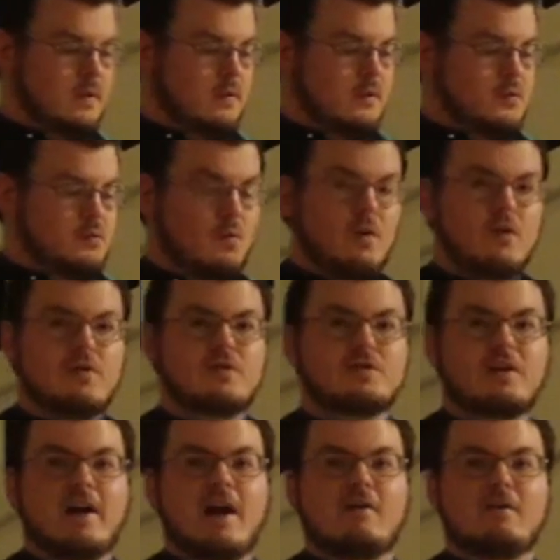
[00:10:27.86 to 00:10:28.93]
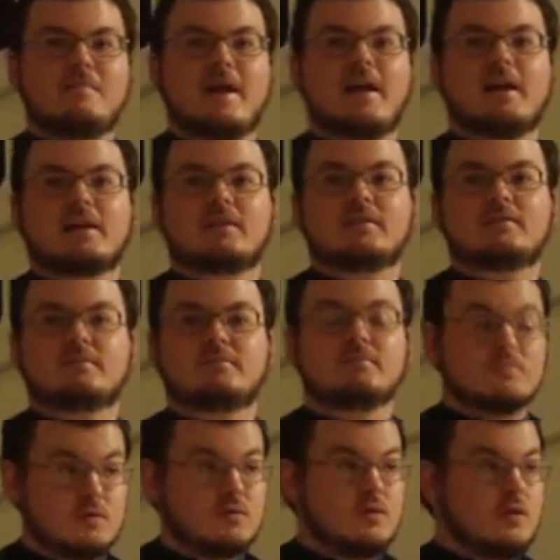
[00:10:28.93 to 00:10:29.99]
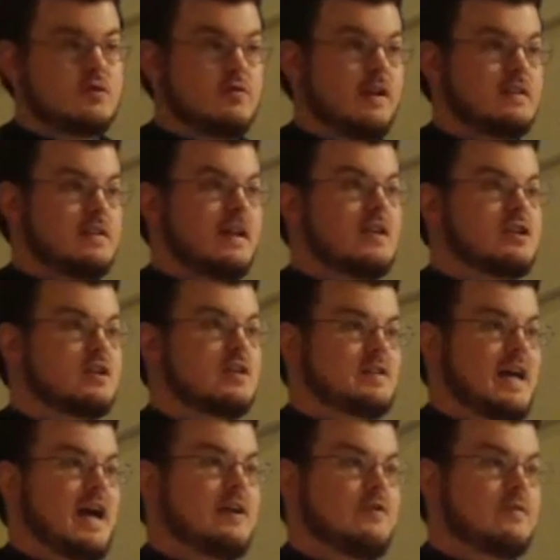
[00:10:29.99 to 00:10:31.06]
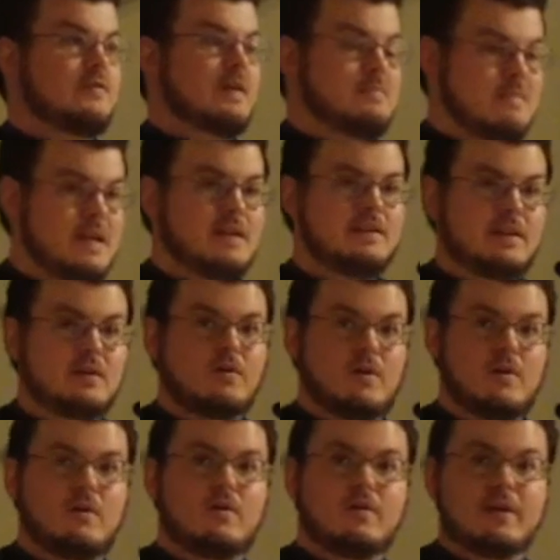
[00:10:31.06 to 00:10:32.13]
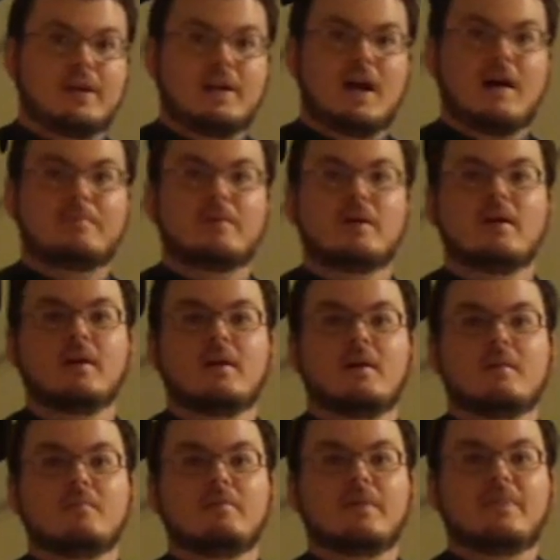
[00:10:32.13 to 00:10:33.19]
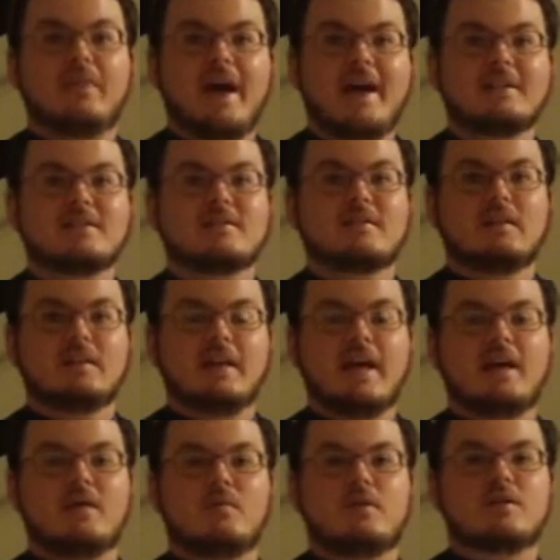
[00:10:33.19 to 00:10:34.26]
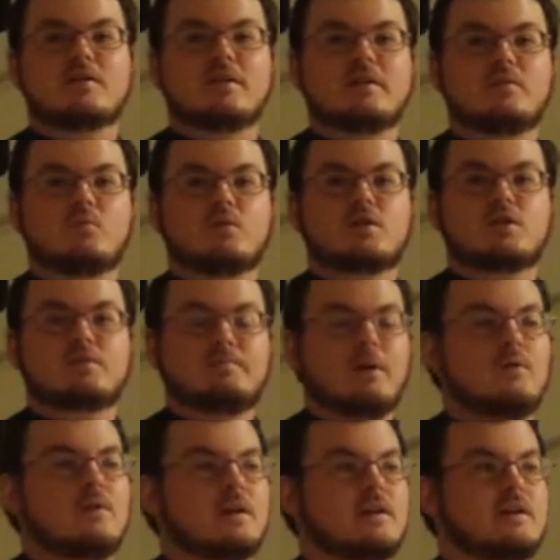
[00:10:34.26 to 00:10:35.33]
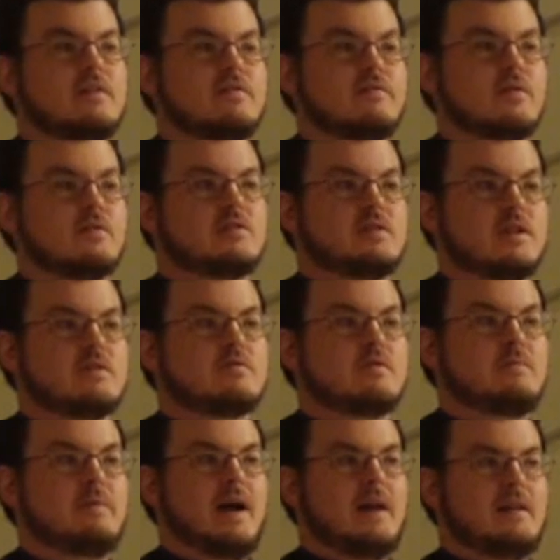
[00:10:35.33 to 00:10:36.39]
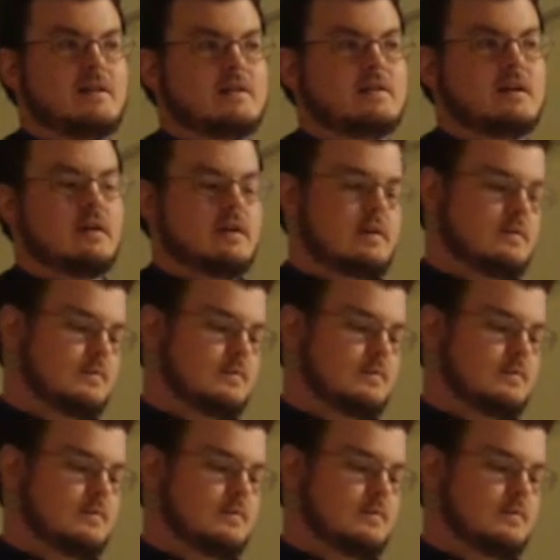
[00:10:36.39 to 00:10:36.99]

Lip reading: Those words are Aramaic. The translation is accurate. They mean little girl, get up. But that's the language that was spoken in first century Palestine.